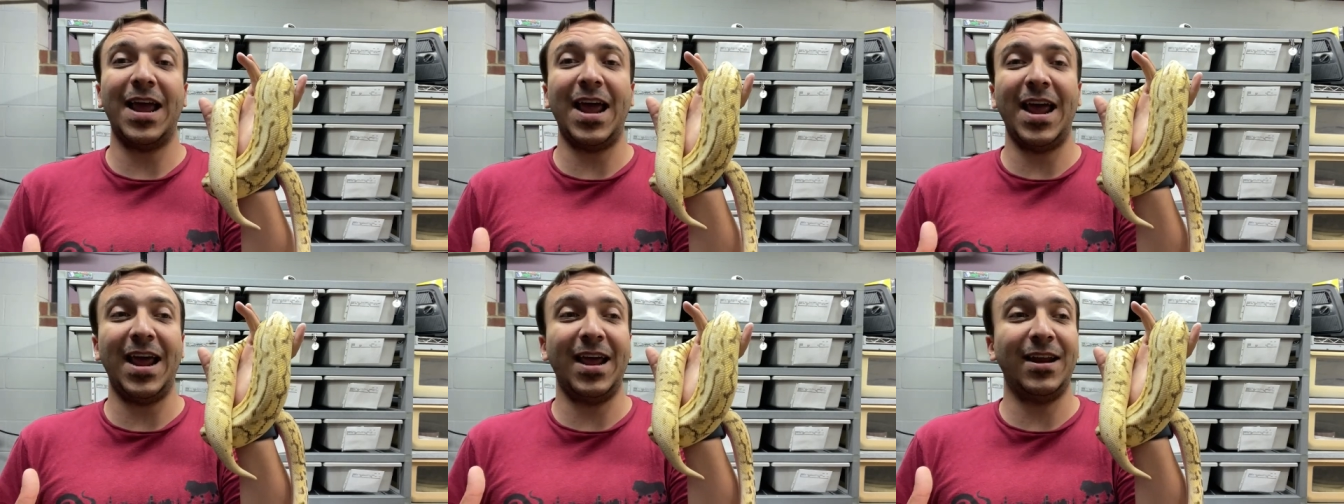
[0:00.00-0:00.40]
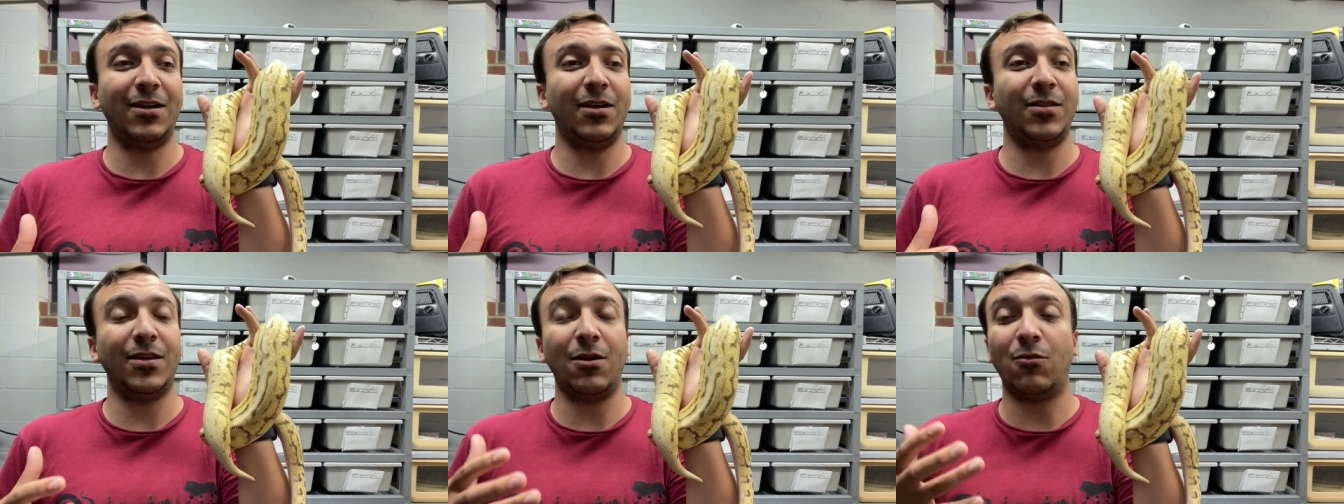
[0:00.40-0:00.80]
And
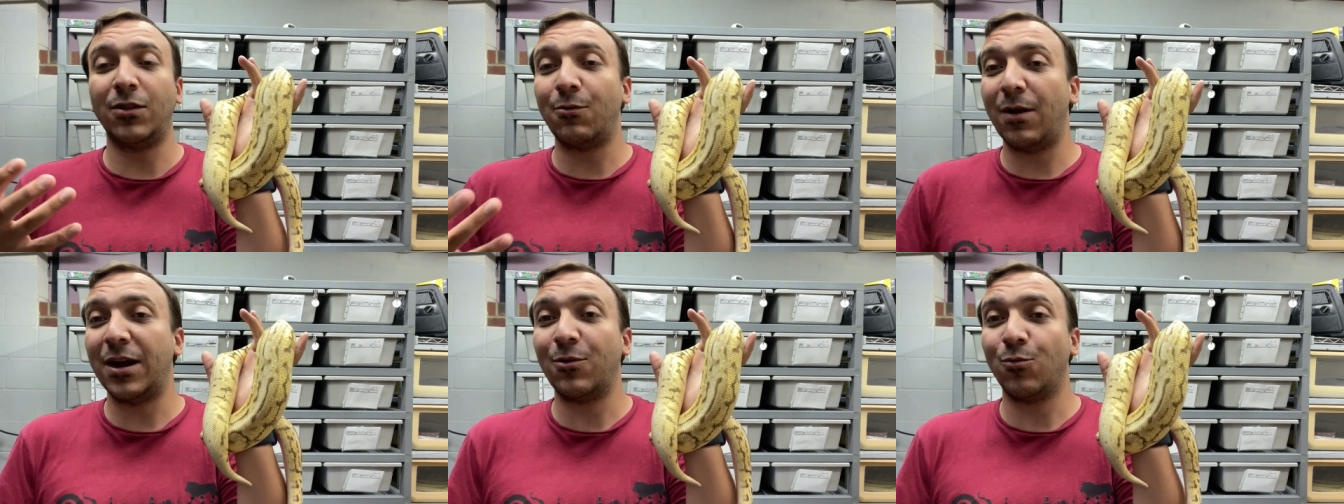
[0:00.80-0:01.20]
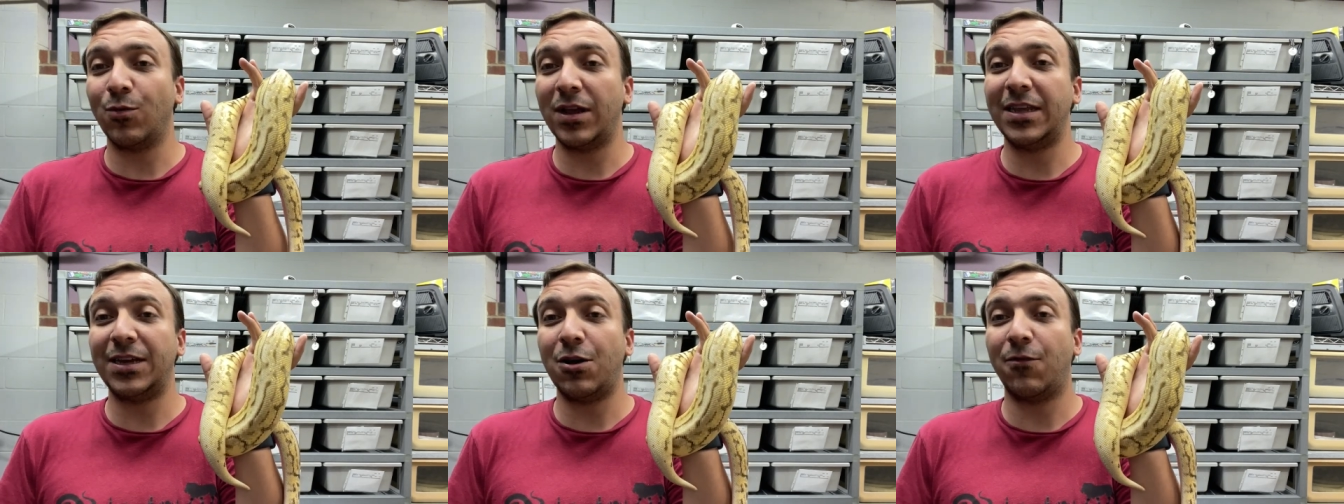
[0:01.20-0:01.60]
the only way to
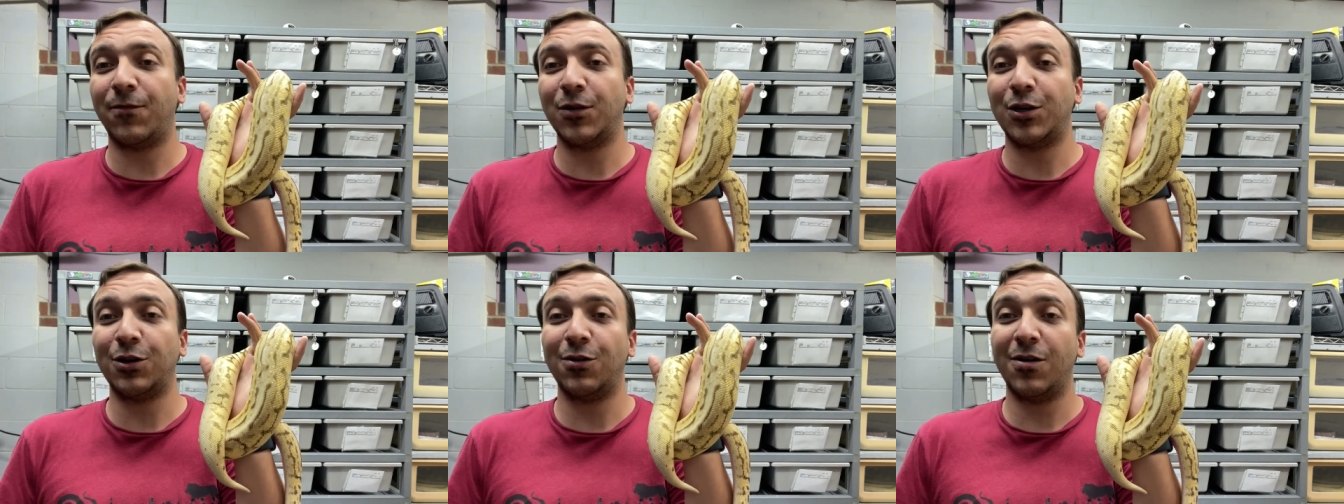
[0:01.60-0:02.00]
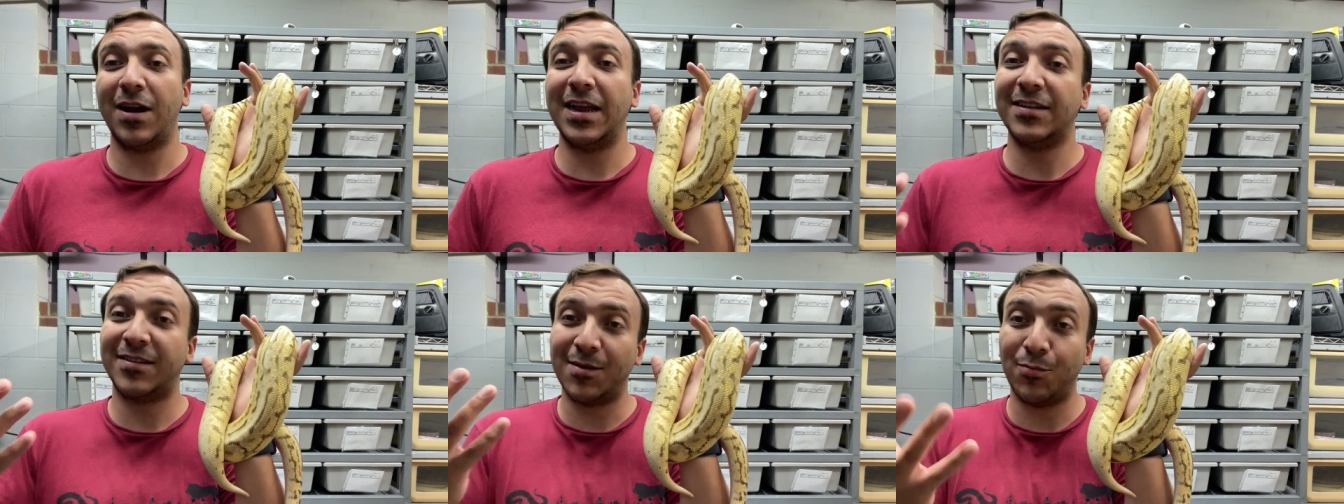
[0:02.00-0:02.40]
really know for sure
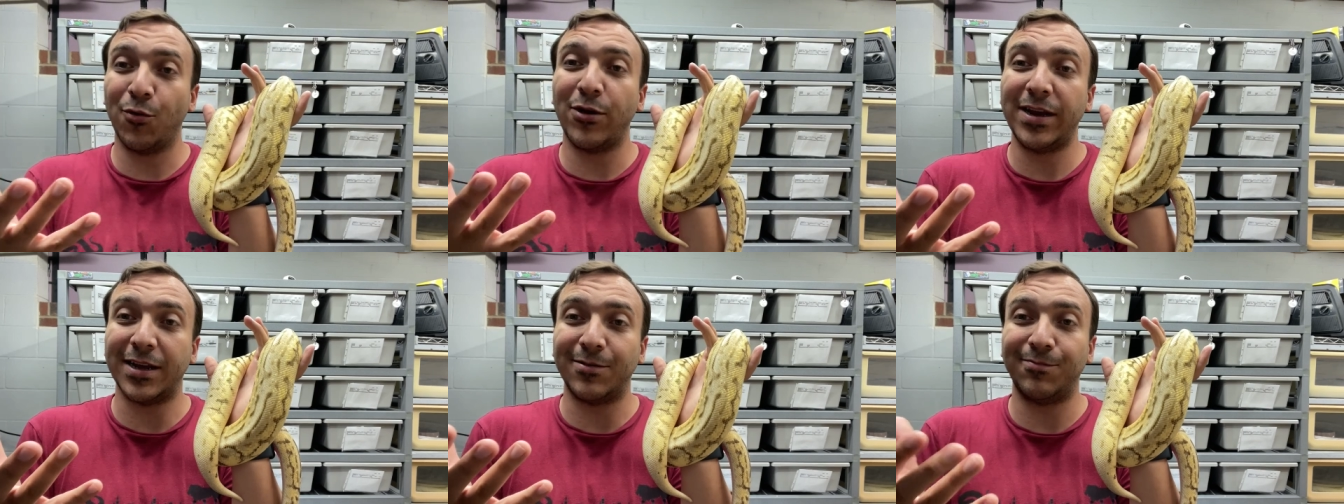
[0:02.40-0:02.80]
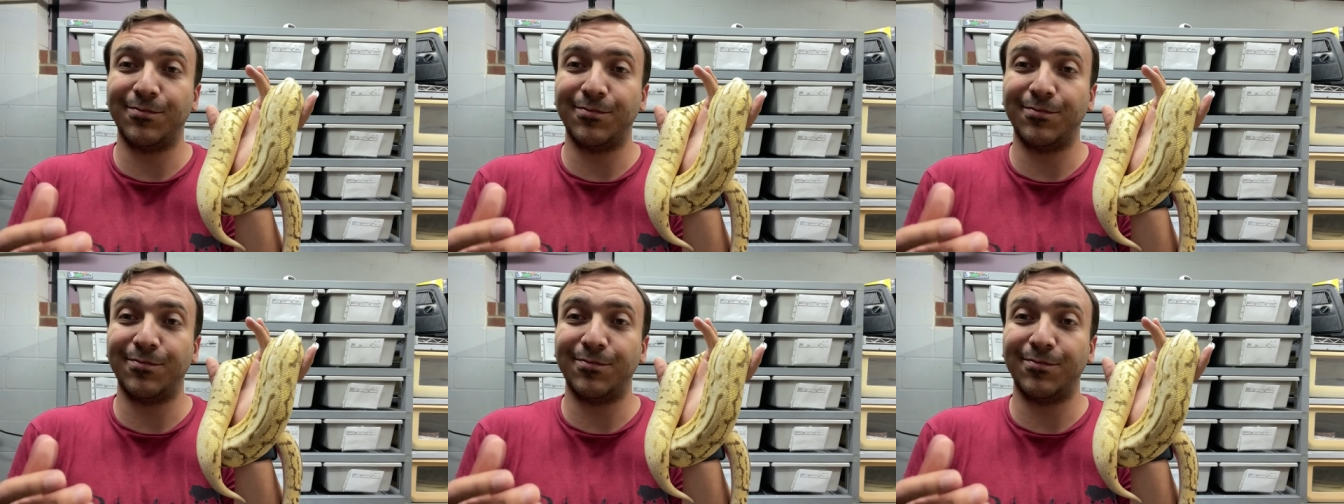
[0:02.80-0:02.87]
is to breed it.